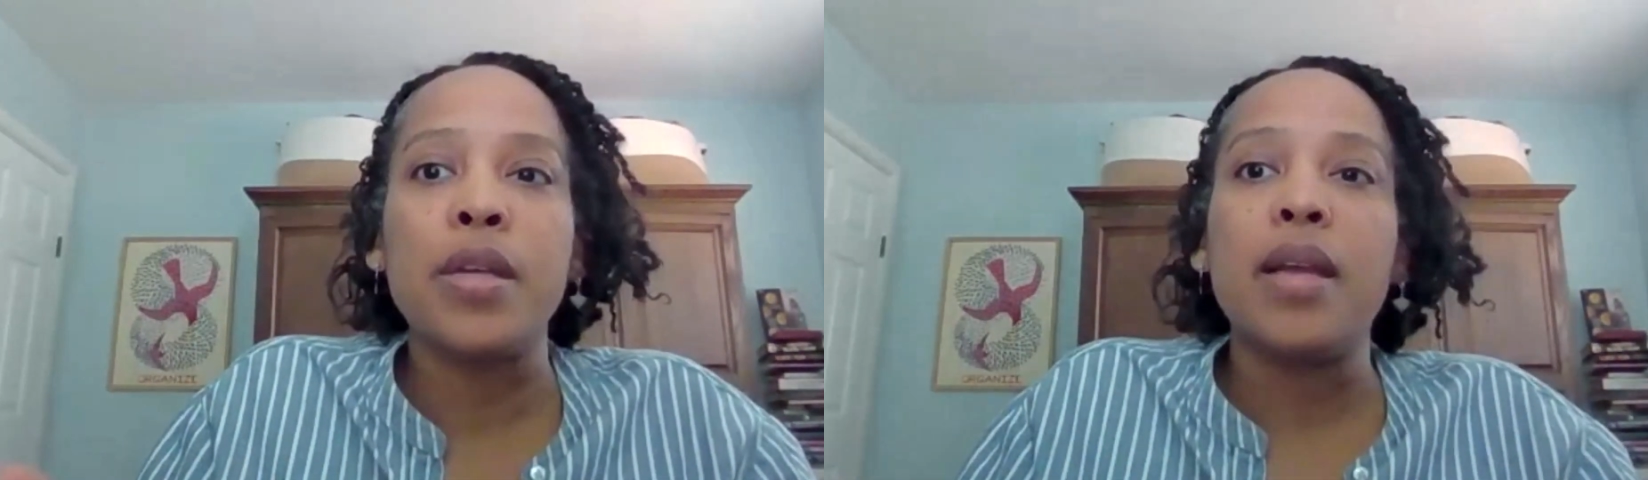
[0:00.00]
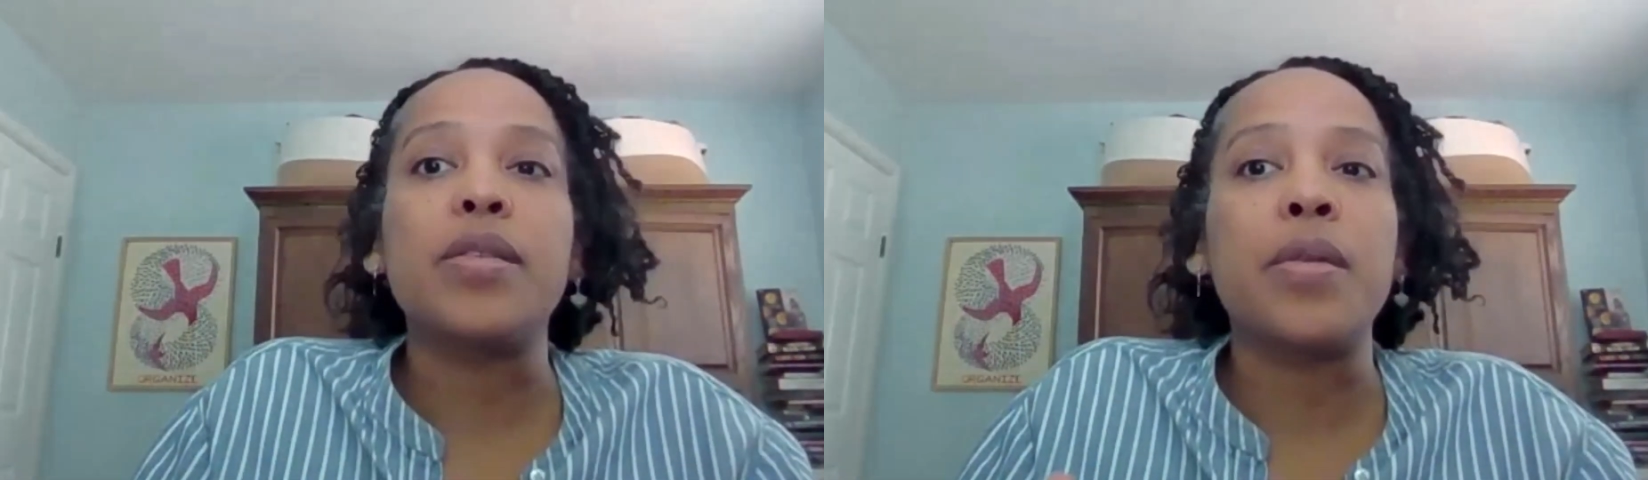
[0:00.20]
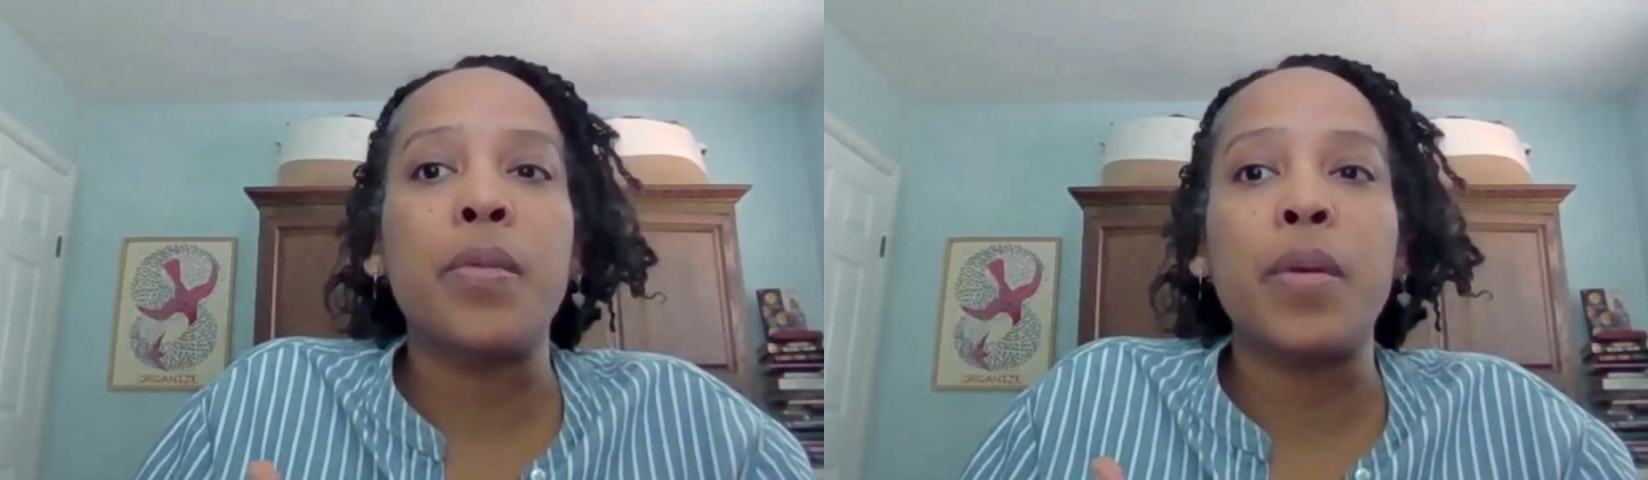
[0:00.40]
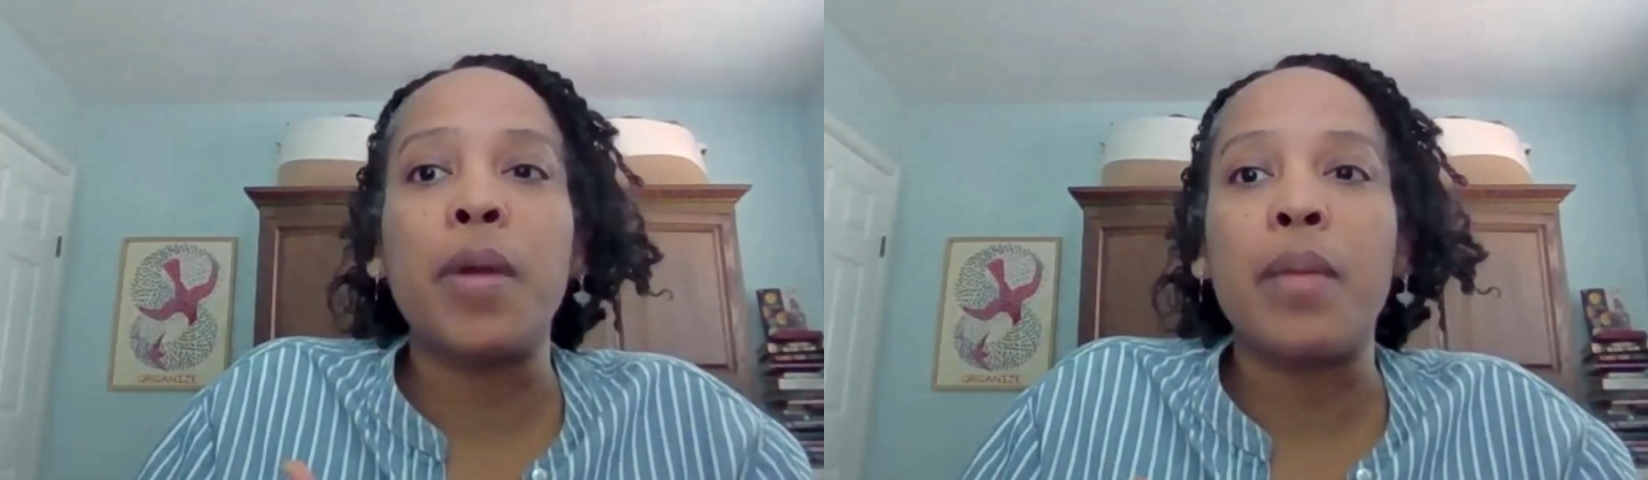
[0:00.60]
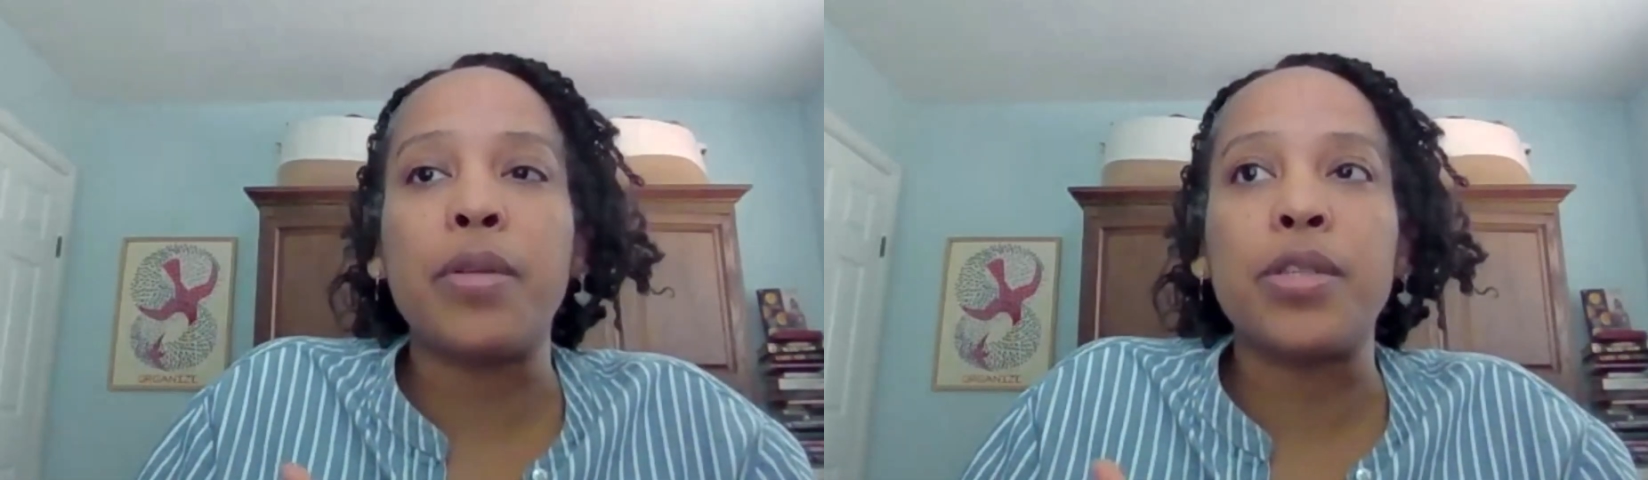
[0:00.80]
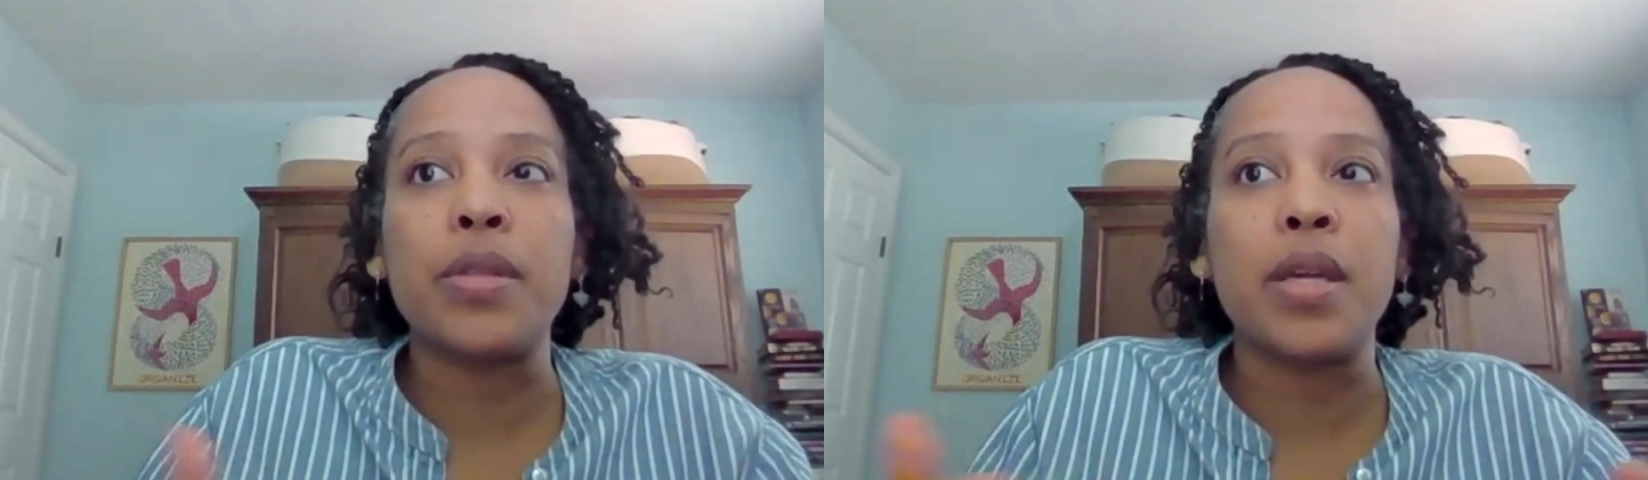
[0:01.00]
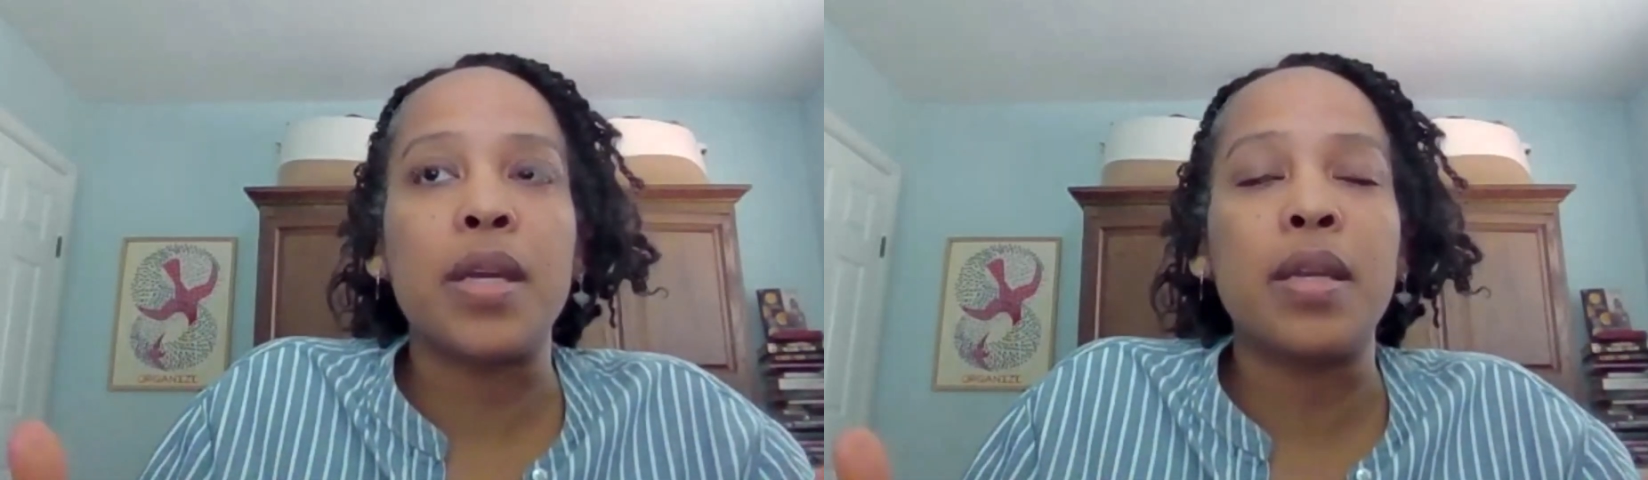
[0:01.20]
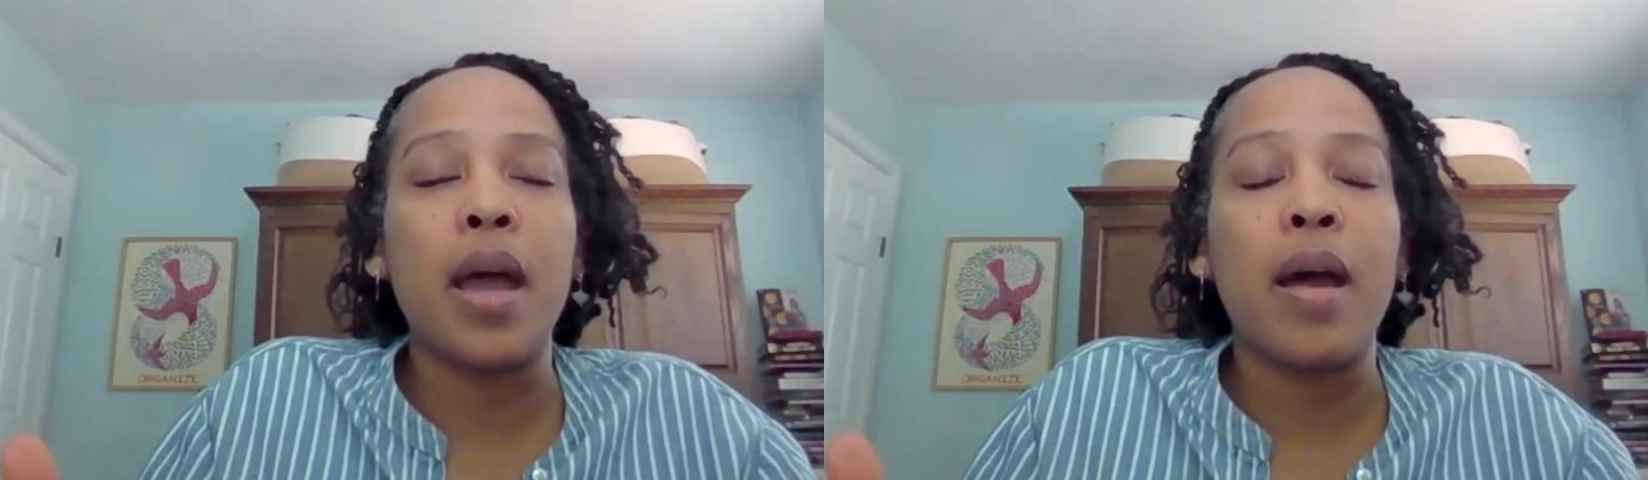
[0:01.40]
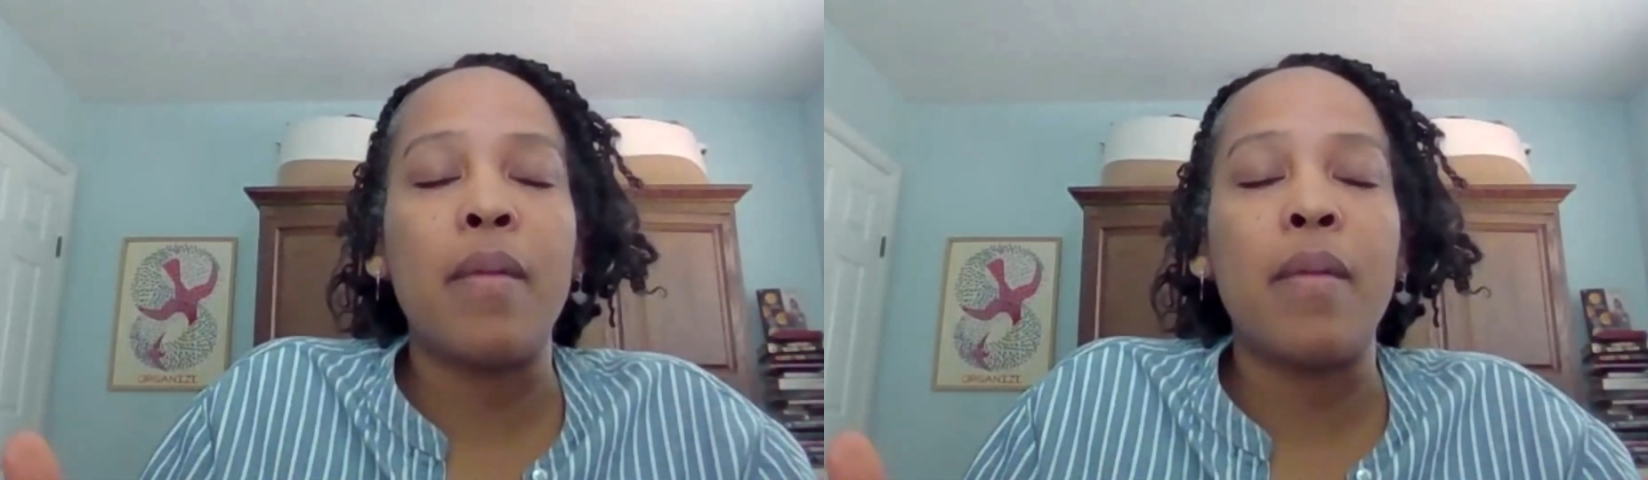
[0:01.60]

And so we were able to then